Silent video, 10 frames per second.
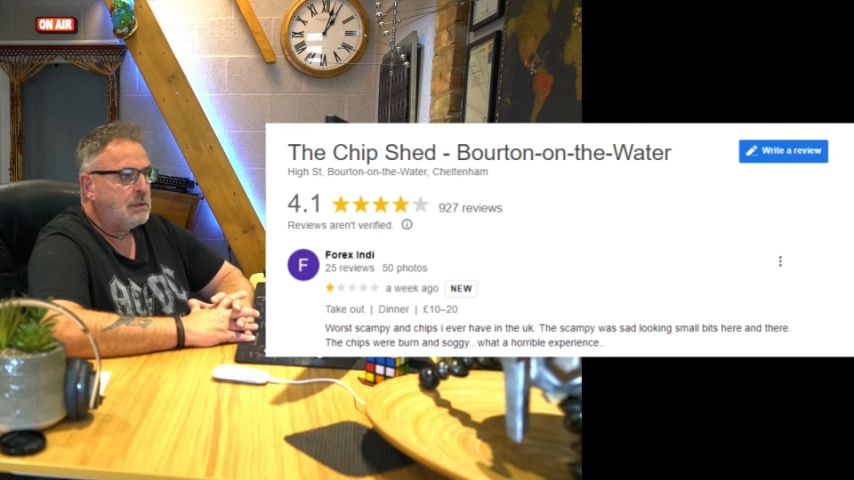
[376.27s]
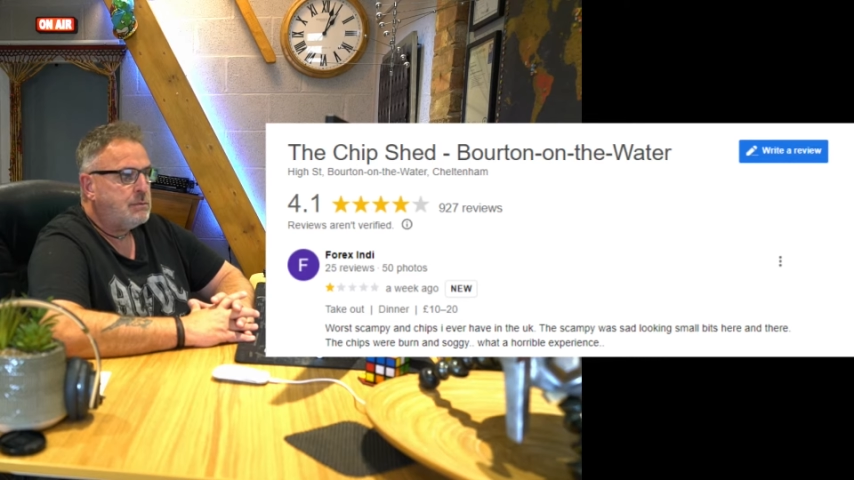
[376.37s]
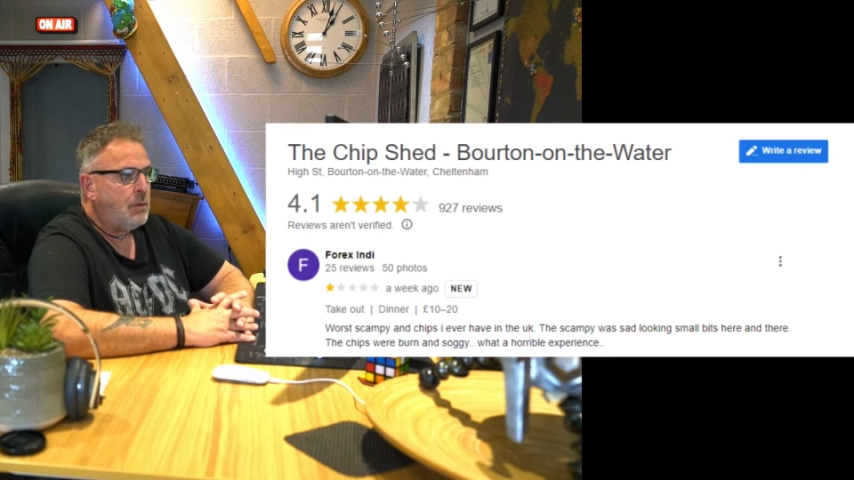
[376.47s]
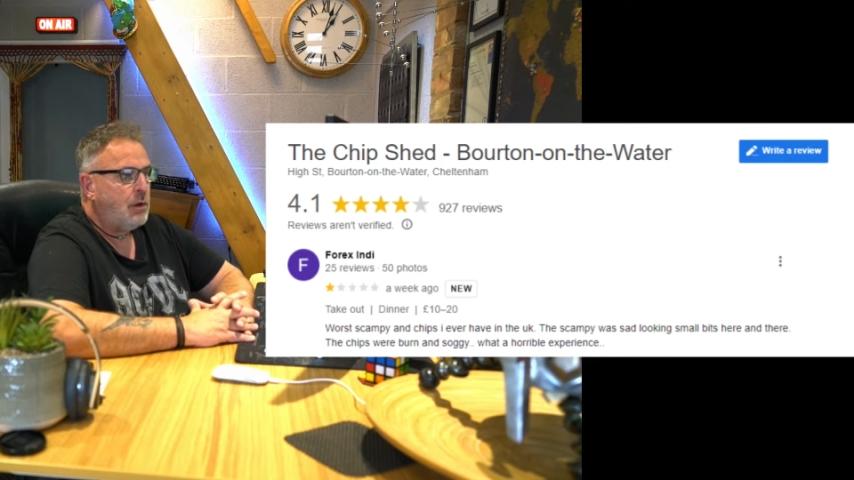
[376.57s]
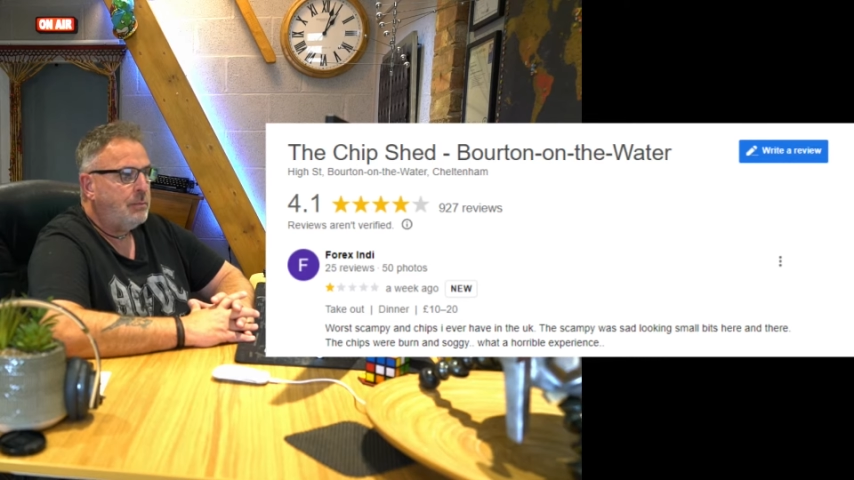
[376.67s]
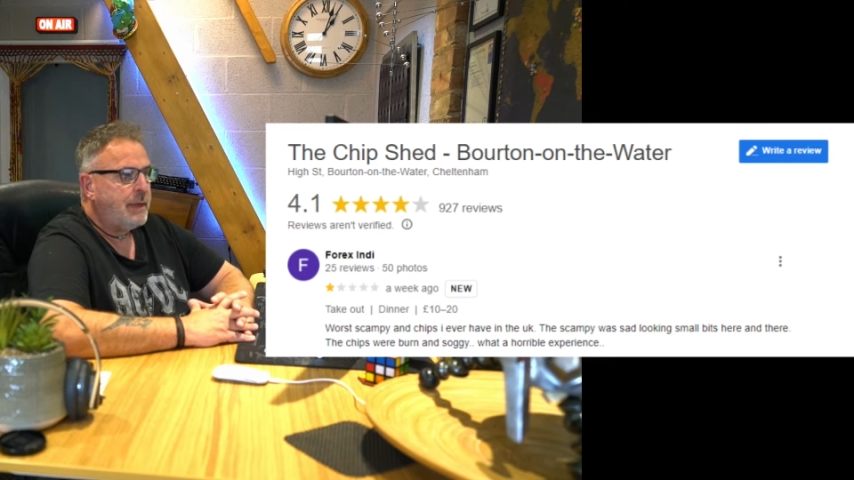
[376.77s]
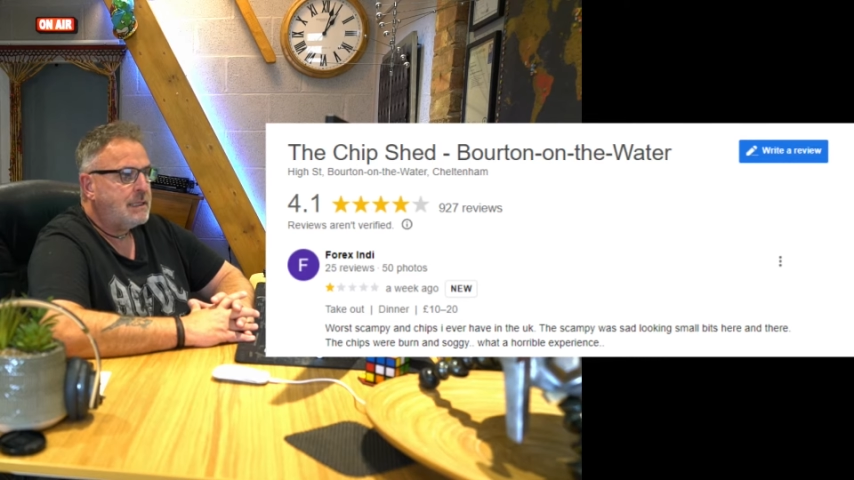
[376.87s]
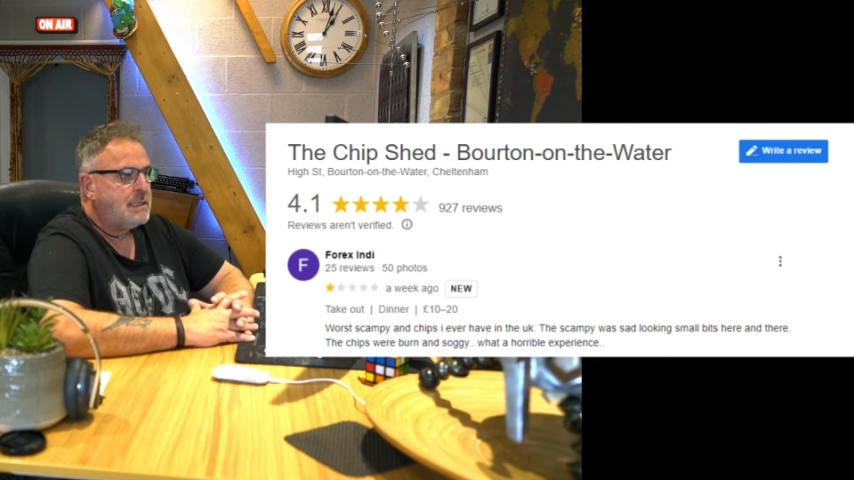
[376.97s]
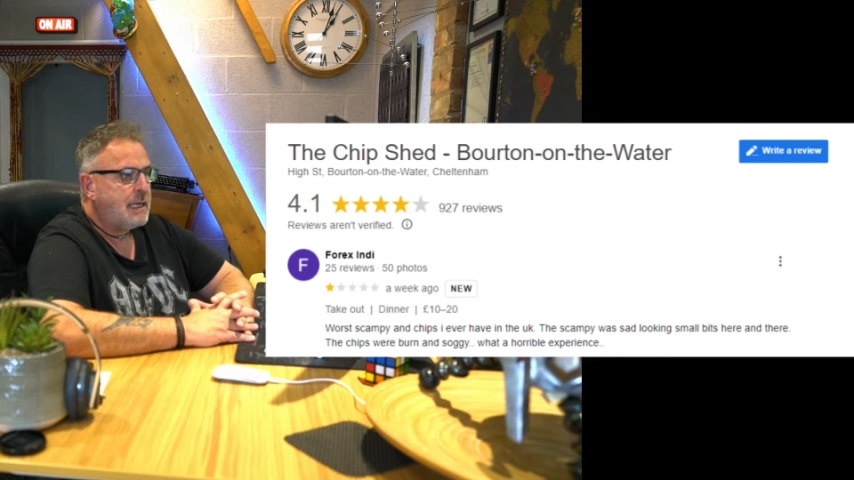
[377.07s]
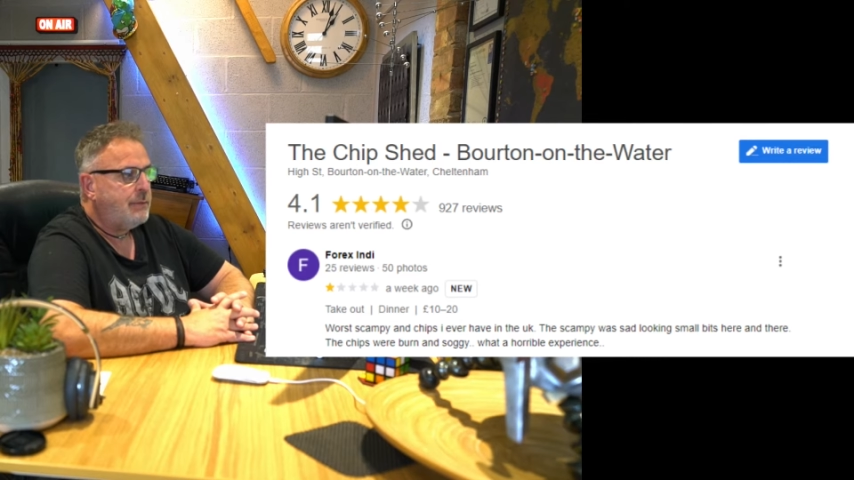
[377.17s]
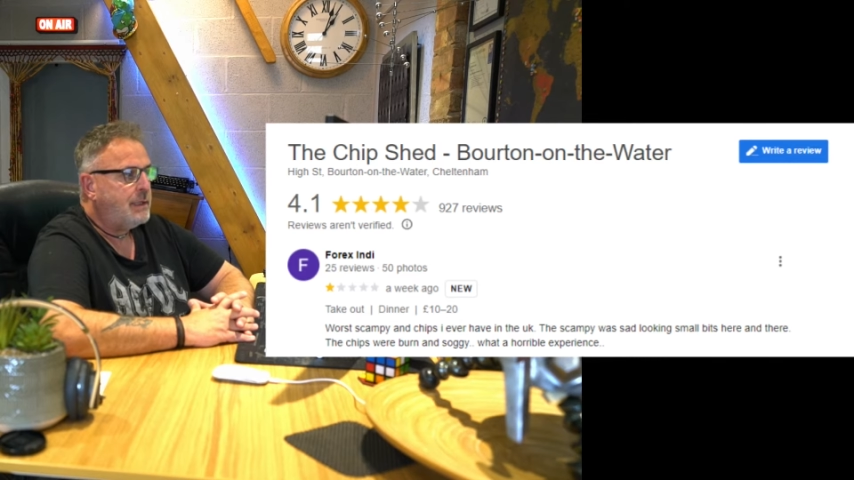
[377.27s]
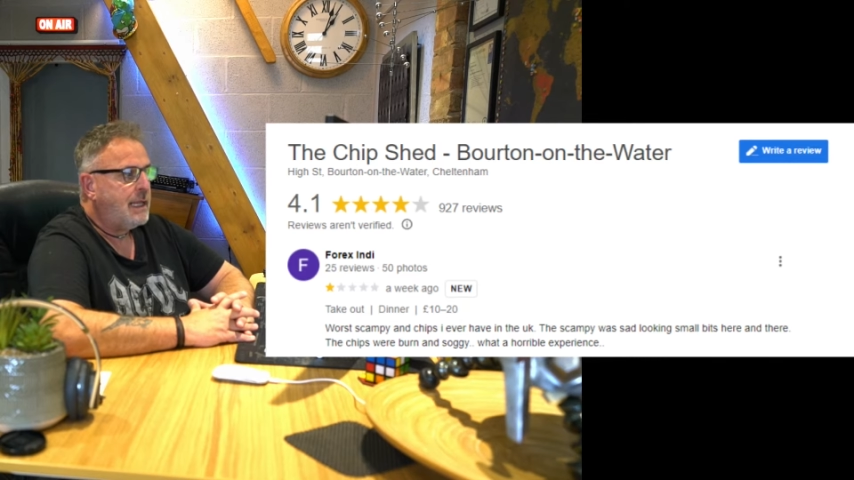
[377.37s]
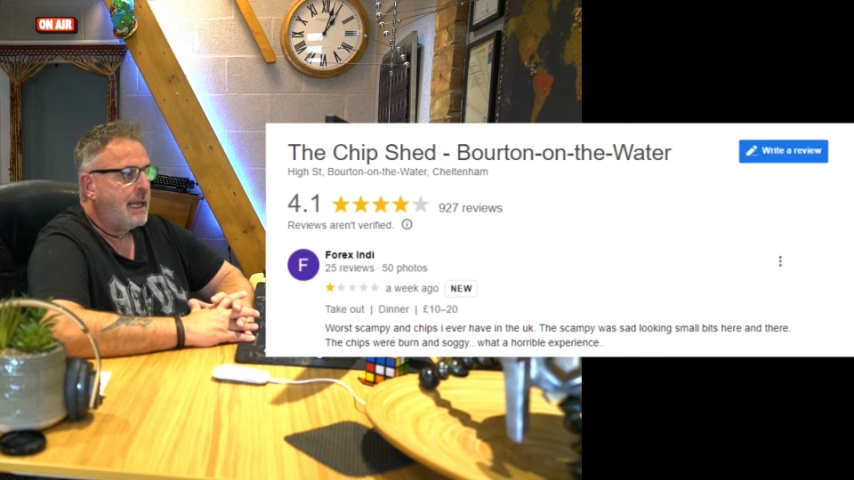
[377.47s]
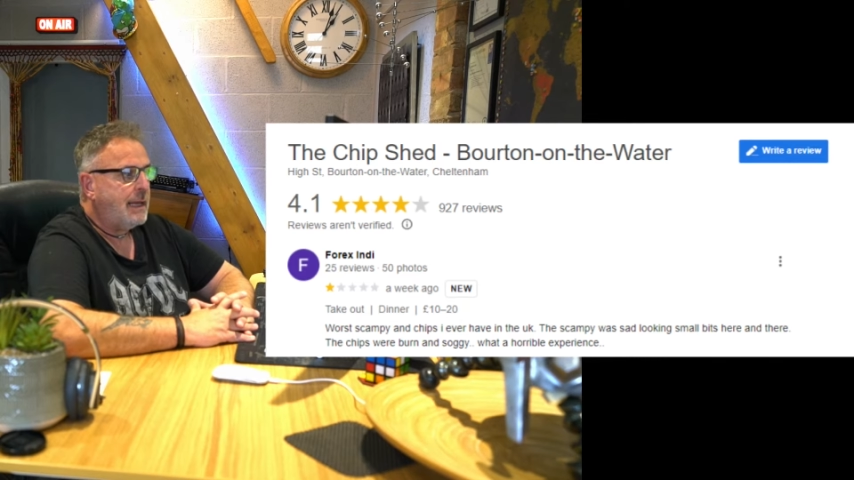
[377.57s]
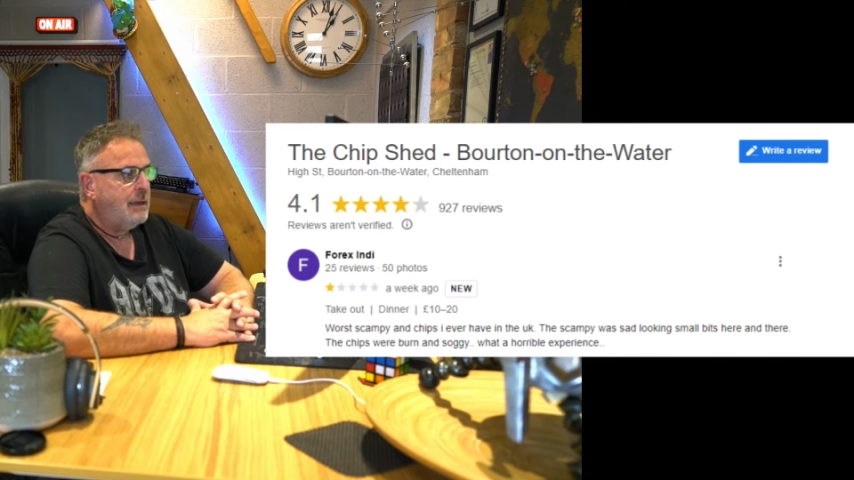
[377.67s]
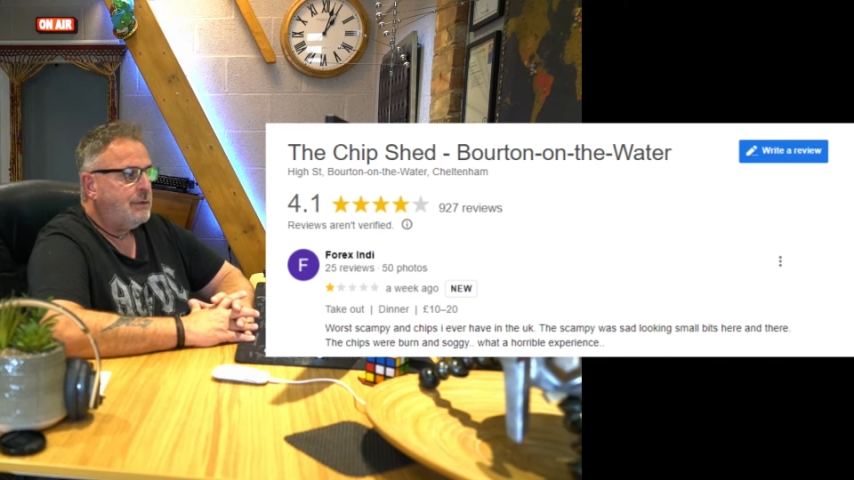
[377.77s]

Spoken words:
small bits here and there.